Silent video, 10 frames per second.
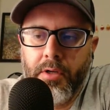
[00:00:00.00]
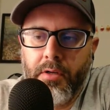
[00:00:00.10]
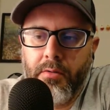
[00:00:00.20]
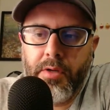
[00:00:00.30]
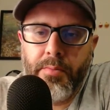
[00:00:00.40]

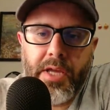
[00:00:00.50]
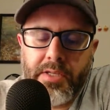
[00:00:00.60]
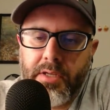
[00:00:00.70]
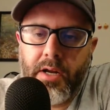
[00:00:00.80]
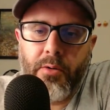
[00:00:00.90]

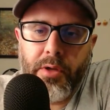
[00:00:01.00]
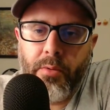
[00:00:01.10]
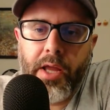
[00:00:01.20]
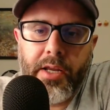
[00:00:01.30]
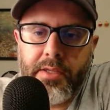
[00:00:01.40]
We
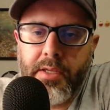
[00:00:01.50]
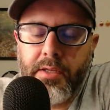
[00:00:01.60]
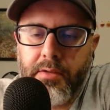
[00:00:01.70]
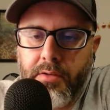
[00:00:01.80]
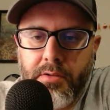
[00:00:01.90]
went
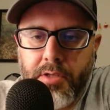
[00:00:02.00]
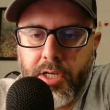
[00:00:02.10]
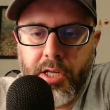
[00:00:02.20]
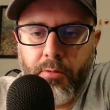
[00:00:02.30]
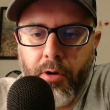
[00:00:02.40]
into
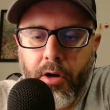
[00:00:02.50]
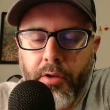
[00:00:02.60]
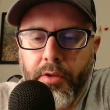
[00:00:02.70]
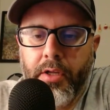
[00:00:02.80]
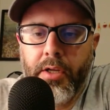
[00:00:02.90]
Jigging
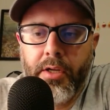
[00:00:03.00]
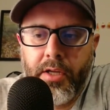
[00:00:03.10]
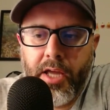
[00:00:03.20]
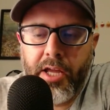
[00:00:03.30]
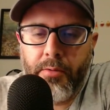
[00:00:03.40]
World
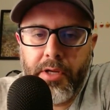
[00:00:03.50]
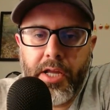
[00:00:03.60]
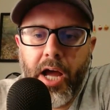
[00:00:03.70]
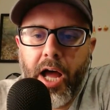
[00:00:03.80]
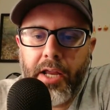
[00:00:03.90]
and we
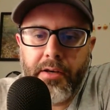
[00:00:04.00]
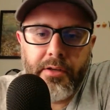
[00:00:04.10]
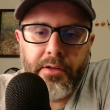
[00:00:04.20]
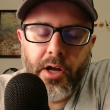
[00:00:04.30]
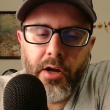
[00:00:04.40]
got,
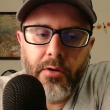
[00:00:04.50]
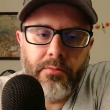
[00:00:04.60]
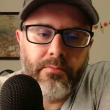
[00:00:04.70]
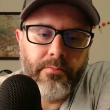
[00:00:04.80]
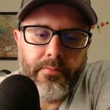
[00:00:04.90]

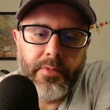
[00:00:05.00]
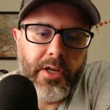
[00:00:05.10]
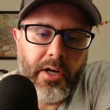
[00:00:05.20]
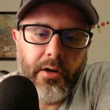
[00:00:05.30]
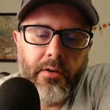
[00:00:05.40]

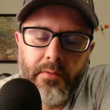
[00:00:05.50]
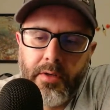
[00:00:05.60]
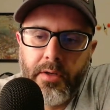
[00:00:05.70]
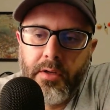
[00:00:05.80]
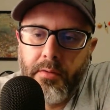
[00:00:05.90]
their
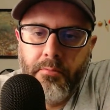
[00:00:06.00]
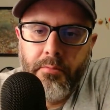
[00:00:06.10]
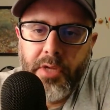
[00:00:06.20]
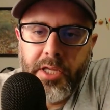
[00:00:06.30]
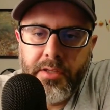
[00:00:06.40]

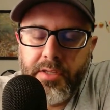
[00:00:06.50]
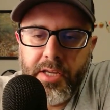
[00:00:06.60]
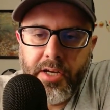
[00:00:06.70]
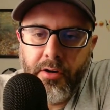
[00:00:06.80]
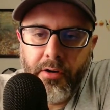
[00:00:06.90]

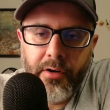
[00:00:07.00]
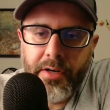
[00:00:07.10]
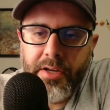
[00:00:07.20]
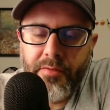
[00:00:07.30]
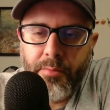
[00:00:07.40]
mid-tier or
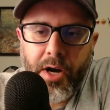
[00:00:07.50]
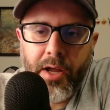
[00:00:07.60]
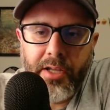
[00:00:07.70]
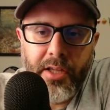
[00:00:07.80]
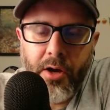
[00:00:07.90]
even
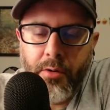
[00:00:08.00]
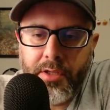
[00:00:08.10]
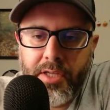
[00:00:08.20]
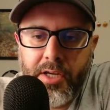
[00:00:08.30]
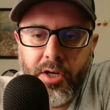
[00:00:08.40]
probably lower
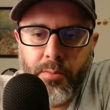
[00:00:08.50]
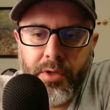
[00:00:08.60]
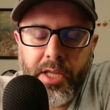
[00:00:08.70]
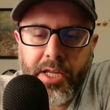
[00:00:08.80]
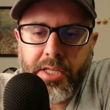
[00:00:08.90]
tier, but
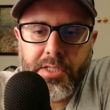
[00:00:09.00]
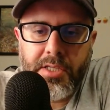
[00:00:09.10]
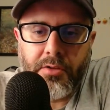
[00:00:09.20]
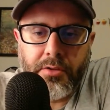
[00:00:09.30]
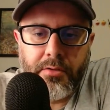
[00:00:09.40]
it's
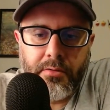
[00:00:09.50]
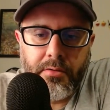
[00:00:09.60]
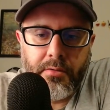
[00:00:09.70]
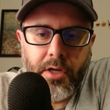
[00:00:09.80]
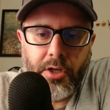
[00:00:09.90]
still
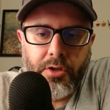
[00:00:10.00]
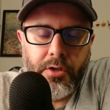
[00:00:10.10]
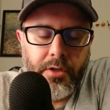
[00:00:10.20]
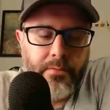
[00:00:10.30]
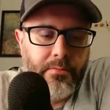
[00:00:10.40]
a
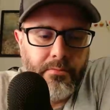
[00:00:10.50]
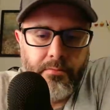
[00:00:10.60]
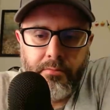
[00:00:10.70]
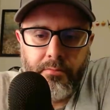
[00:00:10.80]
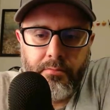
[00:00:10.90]
good,
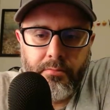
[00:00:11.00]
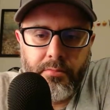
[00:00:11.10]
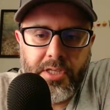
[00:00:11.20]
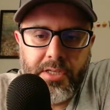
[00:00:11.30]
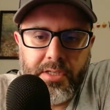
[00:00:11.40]

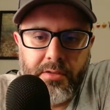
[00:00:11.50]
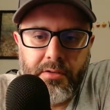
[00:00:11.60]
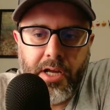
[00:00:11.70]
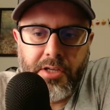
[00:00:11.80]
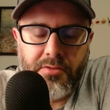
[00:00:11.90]
decent,
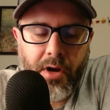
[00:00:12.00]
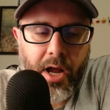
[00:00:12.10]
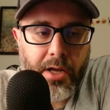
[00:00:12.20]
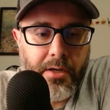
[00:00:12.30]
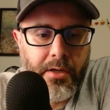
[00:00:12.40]
nice rod.